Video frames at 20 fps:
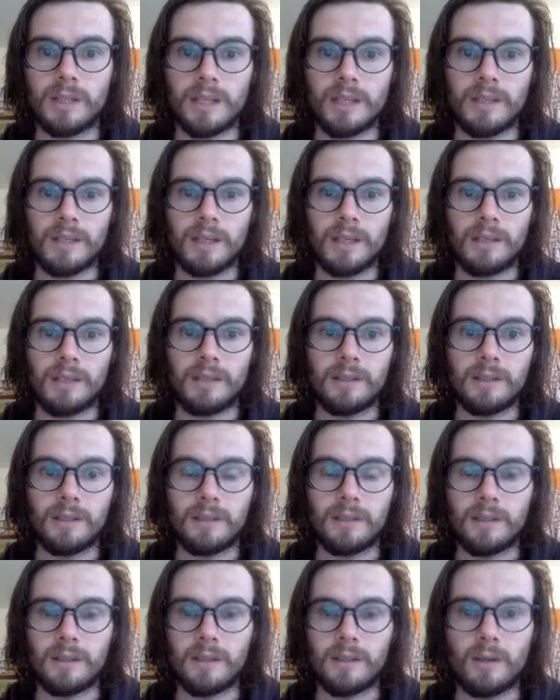and then
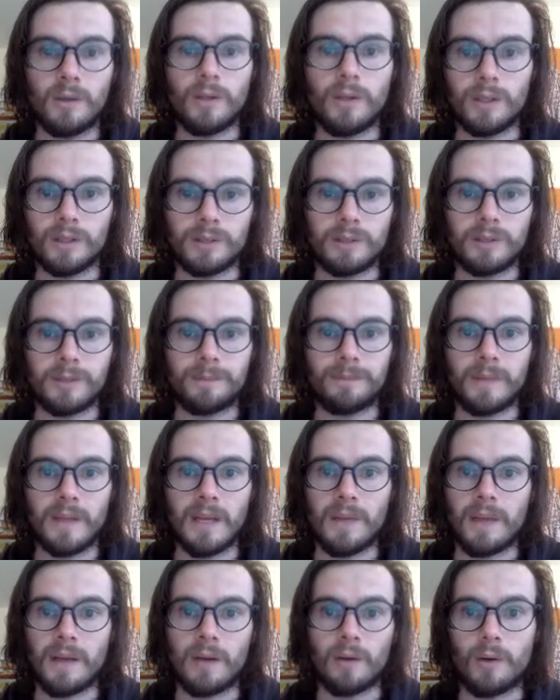the ogres,
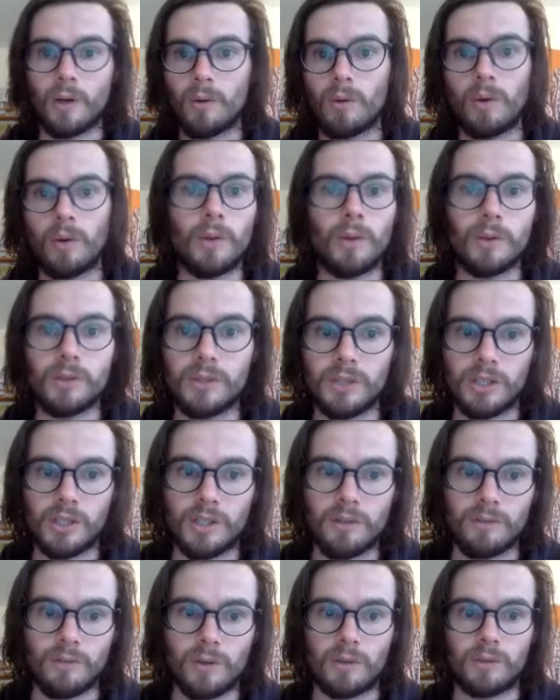and they'll go on those
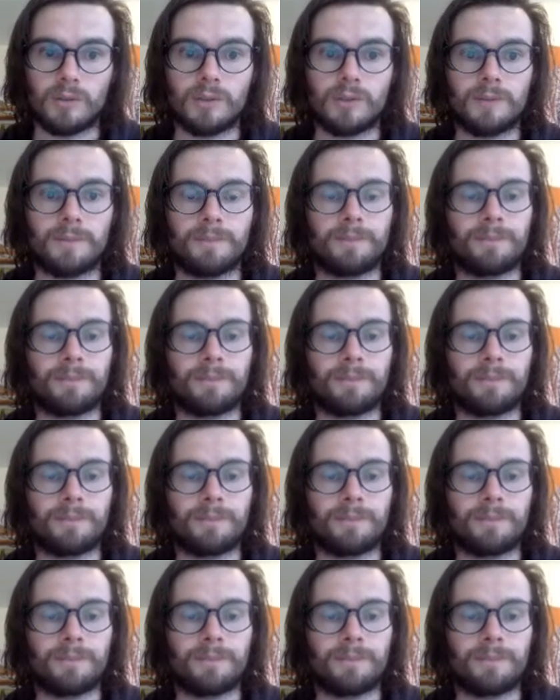initiative rolls.